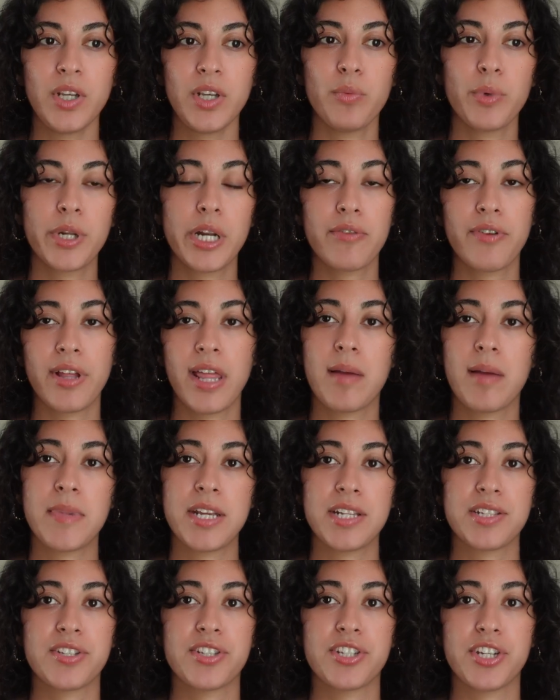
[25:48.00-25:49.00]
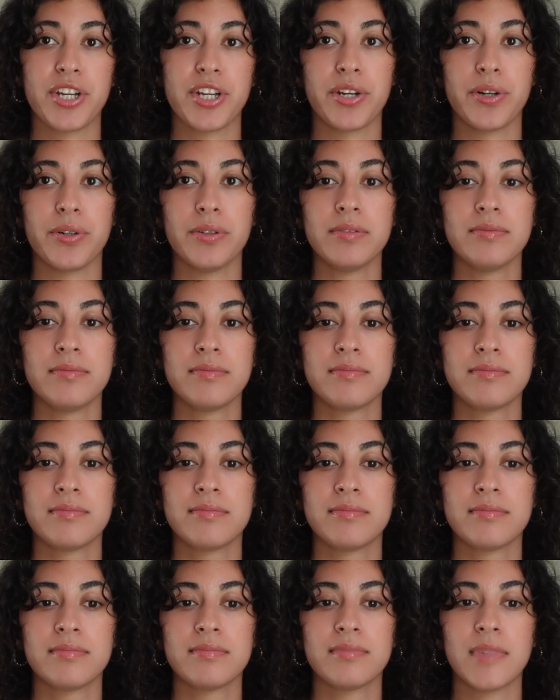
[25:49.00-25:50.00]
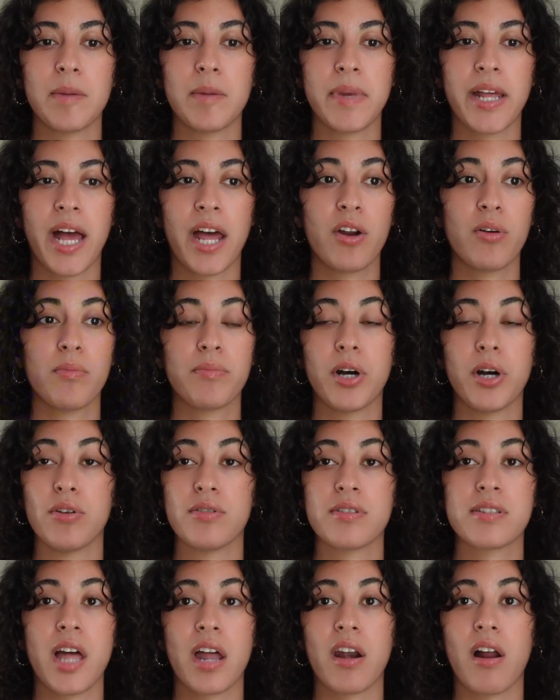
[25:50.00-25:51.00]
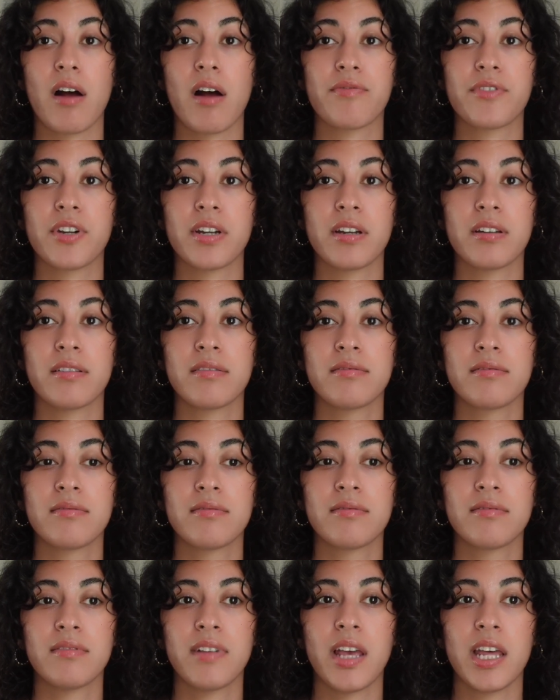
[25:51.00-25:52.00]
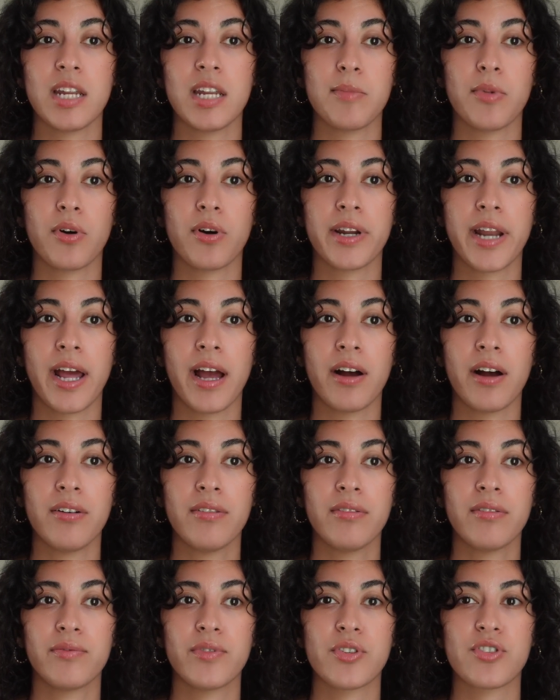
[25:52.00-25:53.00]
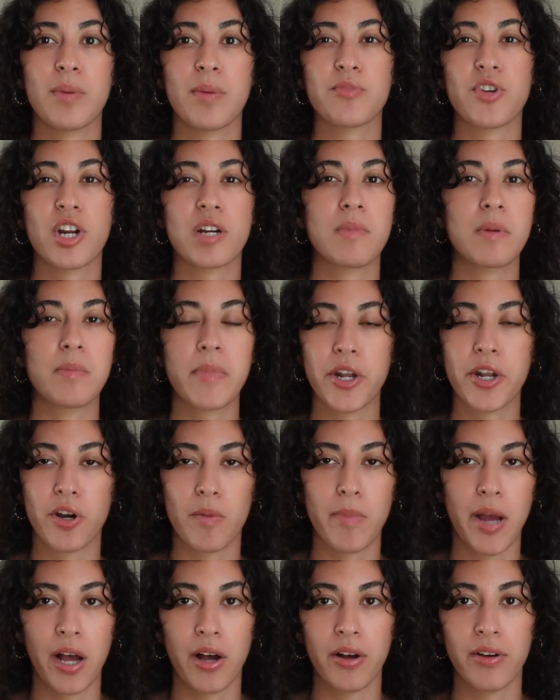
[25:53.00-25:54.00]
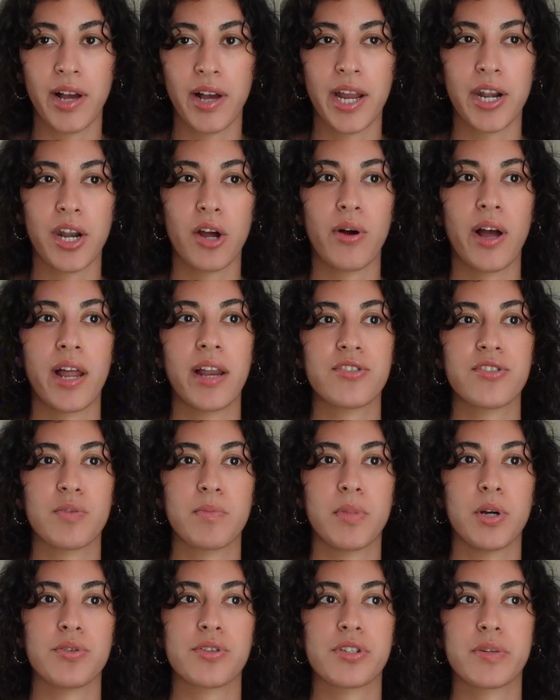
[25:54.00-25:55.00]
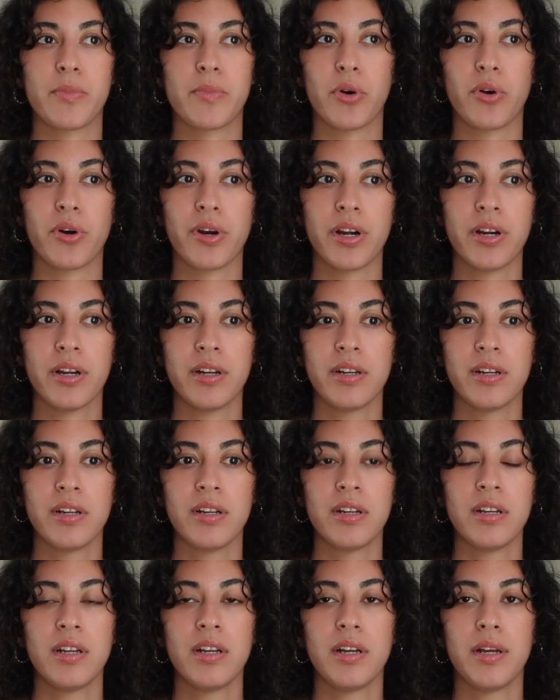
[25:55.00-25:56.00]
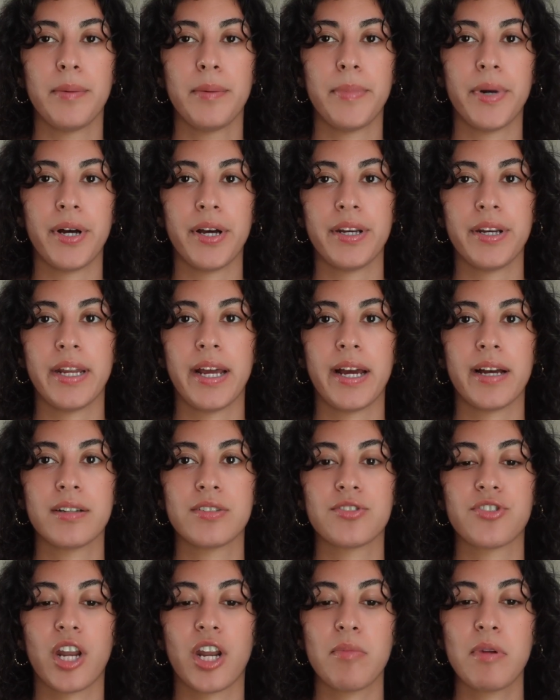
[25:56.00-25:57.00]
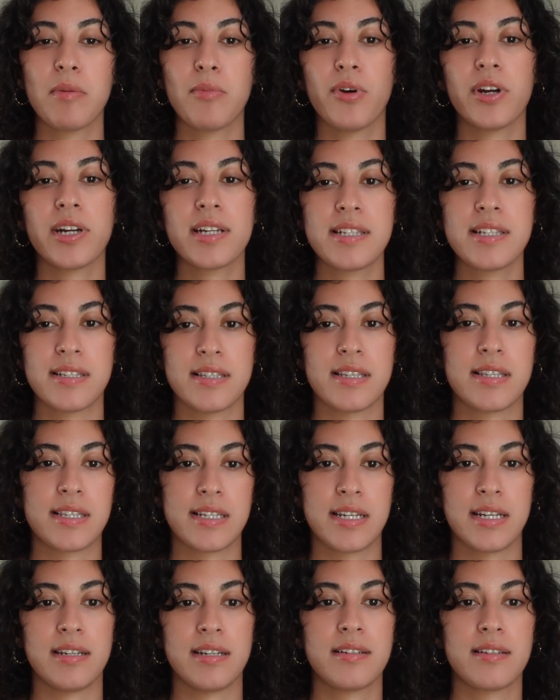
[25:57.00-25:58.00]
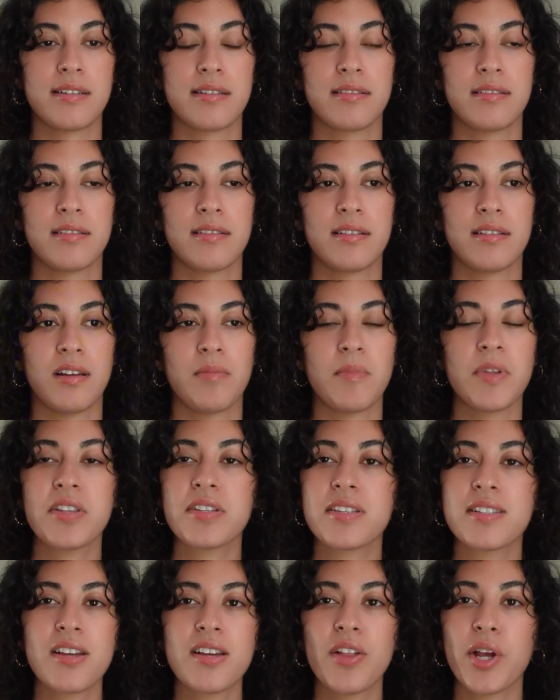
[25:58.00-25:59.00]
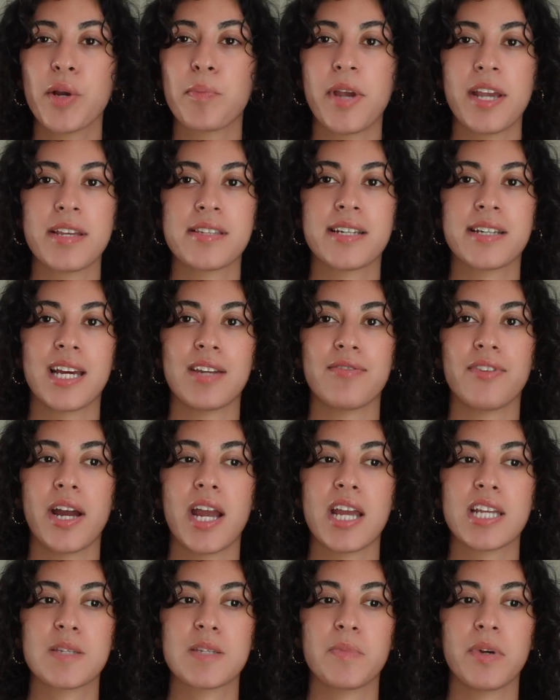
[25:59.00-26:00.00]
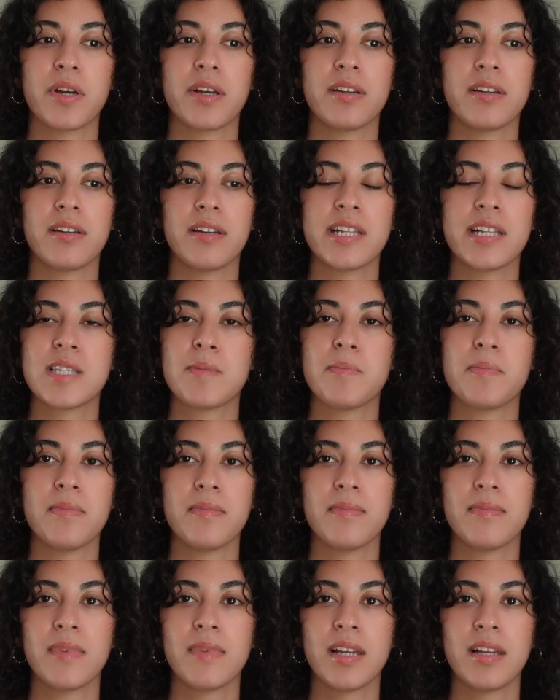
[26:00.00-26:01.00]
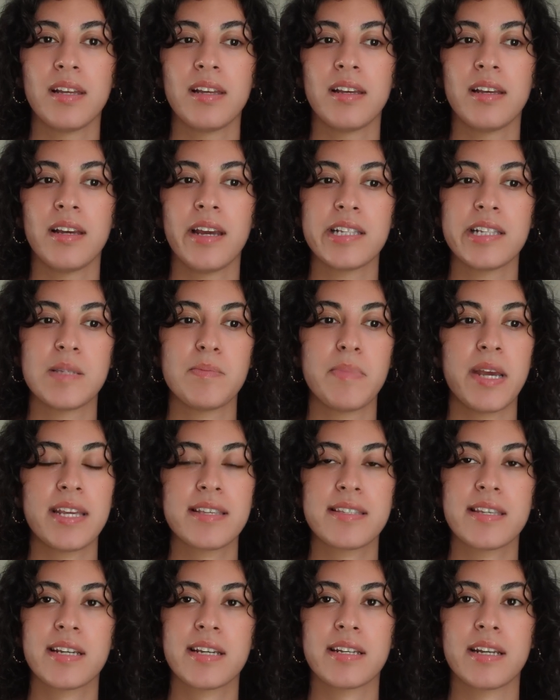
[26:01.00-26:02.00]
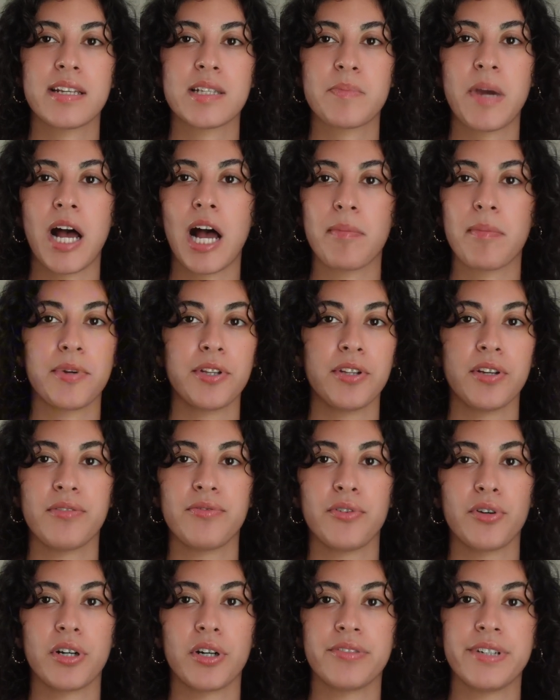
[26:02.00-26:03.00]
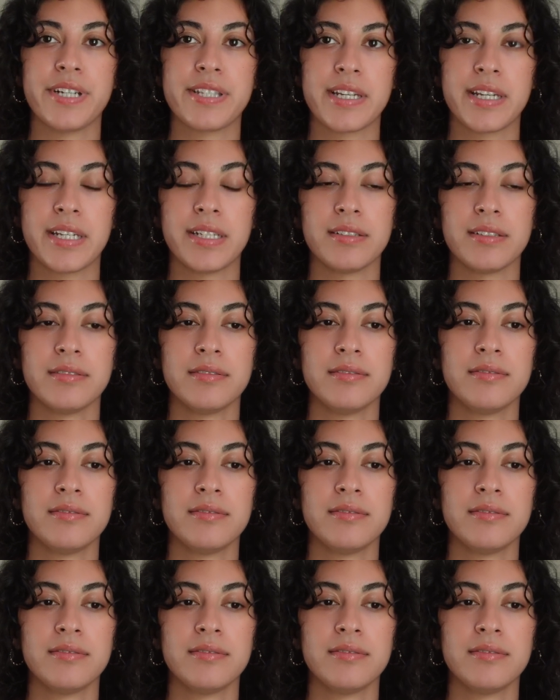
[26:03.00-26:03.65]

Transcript: whatever that means to you. I mean, I don't post that often anymore now, which I'm trying to be better about. I know I should post more, but yeah, try to be more consistent. I mean, this is all like basic advice, but it's basic and it's popular for a reason.